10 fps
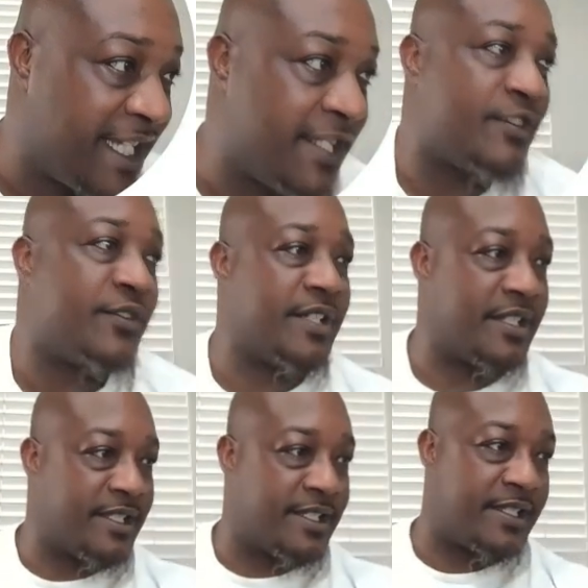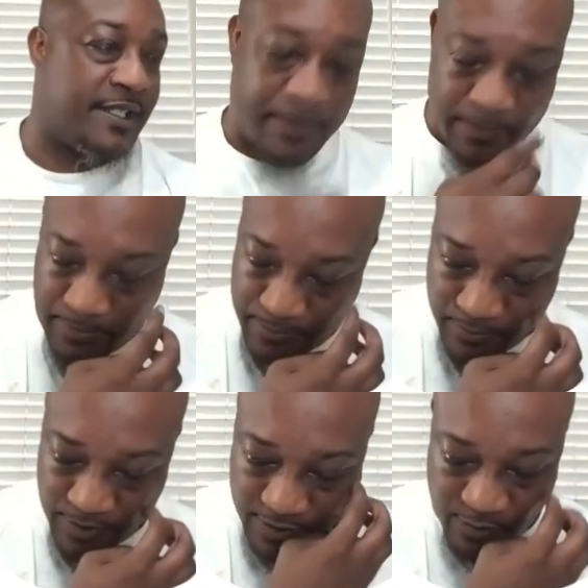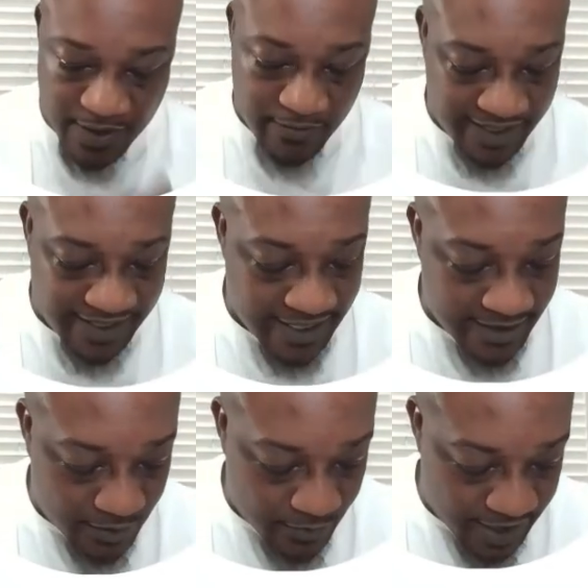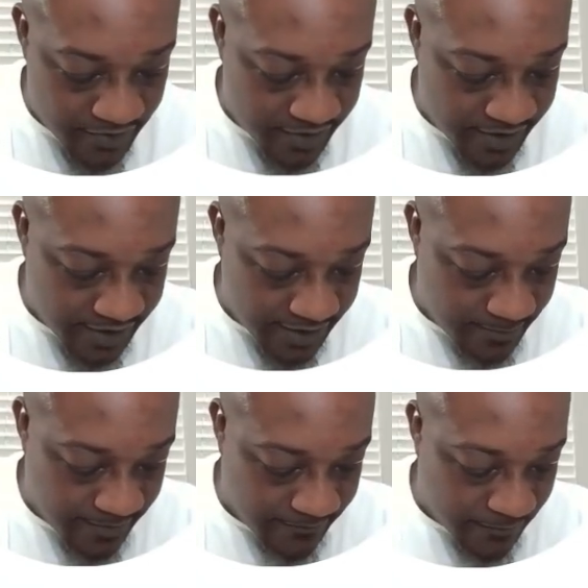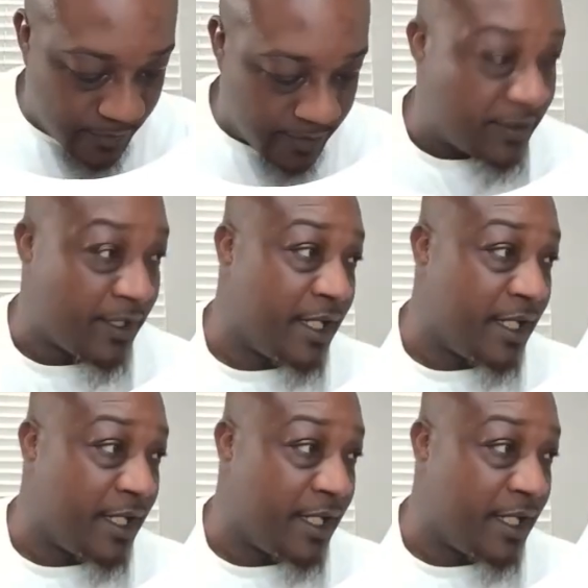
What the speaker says: interests, because we already said the location is going to be Florida,